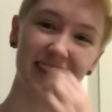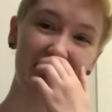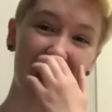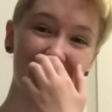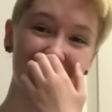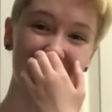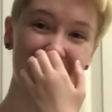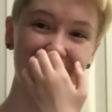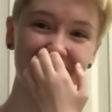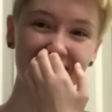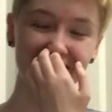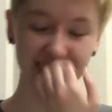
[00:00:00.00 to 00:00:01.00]
That was the
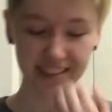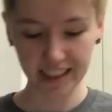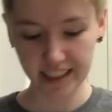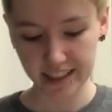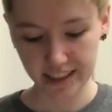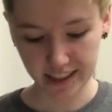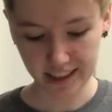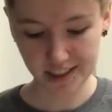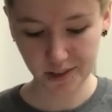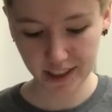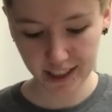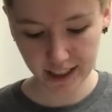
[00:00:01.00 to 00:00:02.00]
next one.
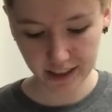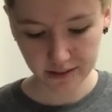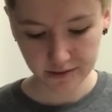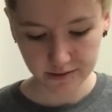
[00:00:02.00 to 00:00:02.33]
Squeaking.